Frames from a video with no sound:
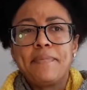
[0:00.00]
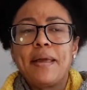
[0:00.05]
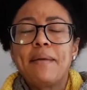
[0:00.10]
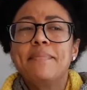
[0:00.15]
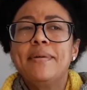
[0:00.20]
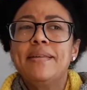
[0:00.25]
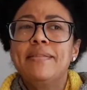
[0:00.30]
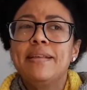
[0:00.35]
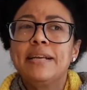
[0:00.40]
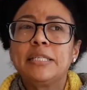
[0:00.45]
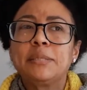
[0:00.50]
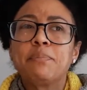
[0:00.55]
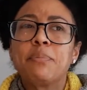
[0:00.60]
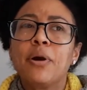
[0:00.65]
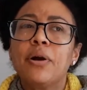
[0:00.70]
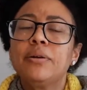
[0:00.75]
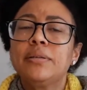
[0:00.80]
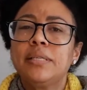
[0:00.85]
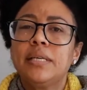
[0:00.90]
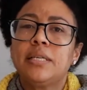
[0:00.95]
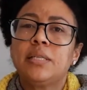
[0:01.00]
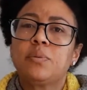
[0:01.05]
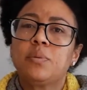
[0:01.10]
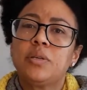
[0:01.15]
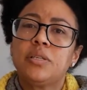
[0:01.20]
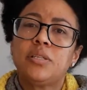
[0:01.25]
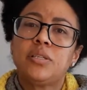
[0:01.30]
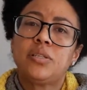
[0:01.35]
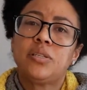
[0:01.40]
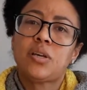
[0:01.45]
this process
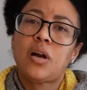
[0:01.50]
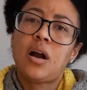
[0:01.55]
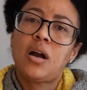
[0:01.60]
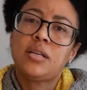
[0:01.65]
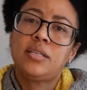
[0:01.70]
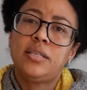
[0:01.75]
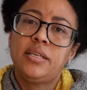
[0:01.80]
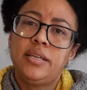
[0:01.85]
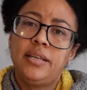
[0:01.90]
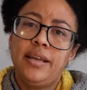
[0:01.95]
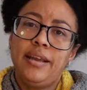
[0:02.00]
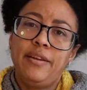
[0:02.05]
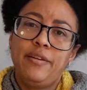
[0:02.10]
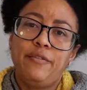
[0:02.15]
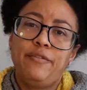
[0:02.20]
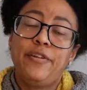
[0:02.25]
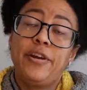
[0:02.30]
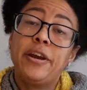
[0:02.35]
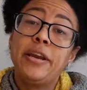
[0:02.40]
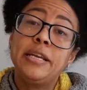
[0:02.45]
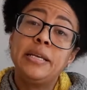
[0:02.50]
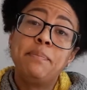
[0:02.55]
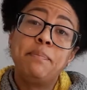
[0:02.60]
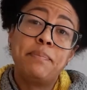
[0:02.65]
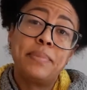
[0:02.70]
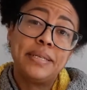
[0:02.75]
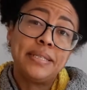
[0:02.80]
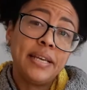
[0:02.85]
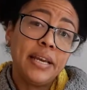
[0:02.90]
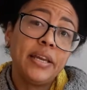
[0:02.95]
was started in a very
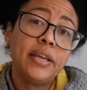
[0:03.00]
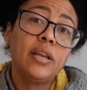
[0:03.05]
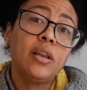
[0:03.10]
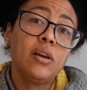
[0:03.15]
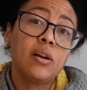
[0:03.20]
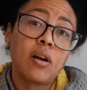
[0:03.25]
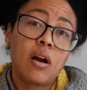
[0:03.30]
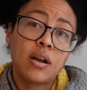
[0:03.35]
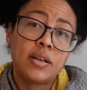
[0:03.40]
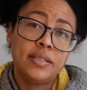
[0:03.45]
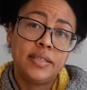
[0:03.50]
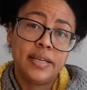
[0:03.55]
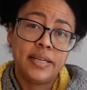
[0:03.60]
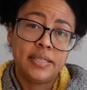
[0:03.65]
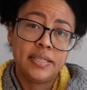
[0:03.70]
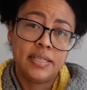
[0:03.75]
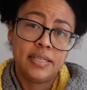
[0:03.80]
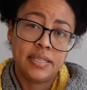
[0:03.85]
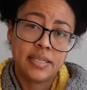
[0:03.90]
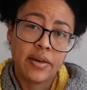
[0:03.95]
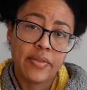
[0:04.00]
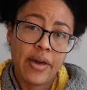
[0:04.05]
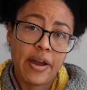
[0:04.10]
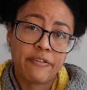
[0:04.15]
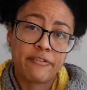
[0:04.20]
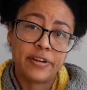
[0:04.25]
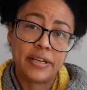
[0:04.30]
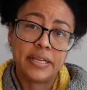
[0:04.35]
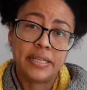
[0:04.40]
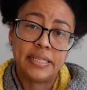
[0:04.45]
particular context in South
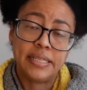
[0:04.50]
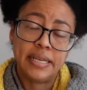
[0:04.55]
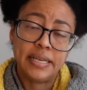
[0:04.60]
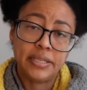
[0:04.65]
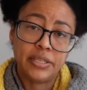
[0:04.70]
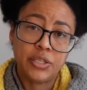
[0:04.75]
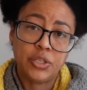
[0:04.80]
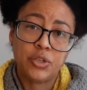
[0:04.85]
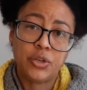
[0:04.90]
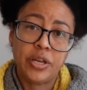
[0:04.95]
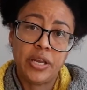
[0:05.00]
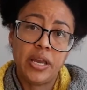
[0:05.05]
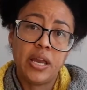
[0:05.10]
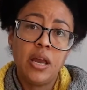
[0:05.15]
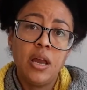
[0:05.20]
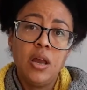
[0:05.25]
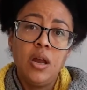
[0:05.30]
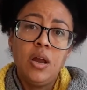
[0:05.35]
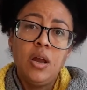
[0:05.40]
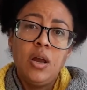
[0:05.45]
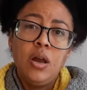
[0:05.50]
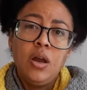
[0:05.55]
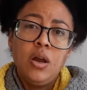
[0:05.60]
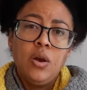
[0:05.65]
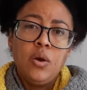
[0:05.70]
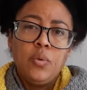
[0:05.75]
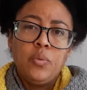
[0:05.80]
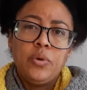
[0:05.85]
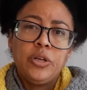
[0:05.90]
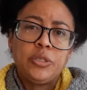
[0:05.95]
Africa's history,
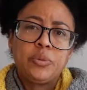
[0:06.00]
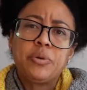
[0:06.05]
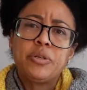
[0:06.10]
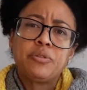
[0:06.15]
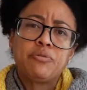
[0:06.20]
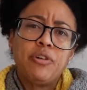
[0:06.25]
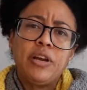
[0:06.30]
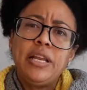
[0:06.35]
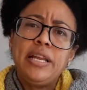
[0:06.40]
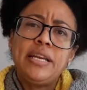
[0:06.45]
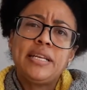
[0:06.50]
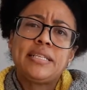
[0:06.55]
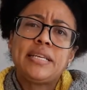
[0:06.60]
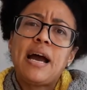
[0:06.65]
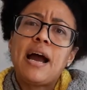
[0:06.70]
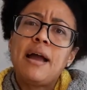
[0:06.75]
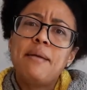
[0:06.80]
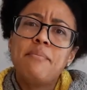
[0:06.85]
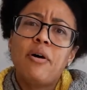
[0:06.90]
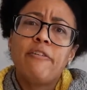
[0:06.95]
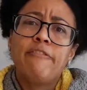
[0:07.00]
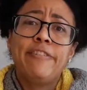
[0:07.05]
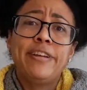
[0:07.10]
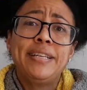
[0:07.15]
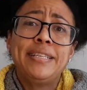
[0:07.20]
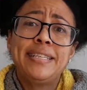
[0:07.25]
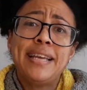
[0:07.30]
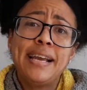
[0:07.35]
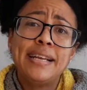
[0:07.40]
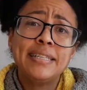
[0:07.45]
which was really a time of
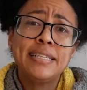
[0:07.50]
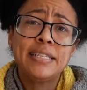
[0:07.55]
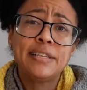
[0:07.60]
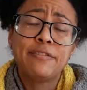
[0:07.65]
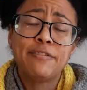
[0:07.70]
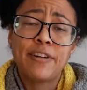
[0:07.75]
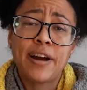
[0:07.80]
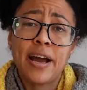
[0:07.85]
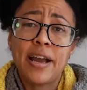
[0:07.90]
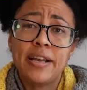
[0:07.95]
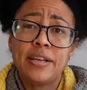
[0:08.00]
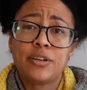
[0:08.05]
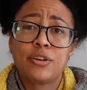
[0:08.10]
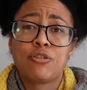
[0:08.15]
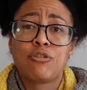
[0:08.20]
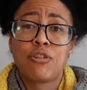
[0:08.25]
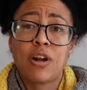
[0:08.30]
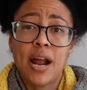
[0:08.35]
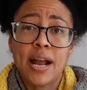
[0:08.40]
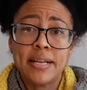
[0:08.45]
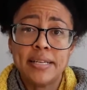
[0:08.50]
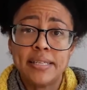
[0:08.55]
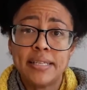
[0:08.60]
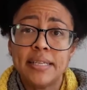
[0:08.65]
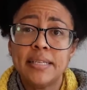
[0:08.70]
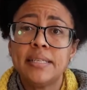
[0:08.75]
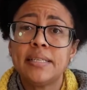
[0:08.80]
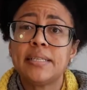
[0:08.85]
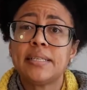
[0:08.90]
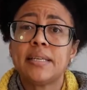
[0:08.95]
intensified
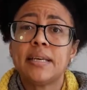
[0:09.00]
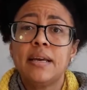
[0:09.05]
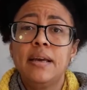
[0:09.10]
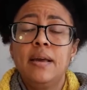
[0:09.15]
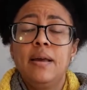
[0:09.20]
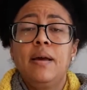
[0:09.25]
crisis.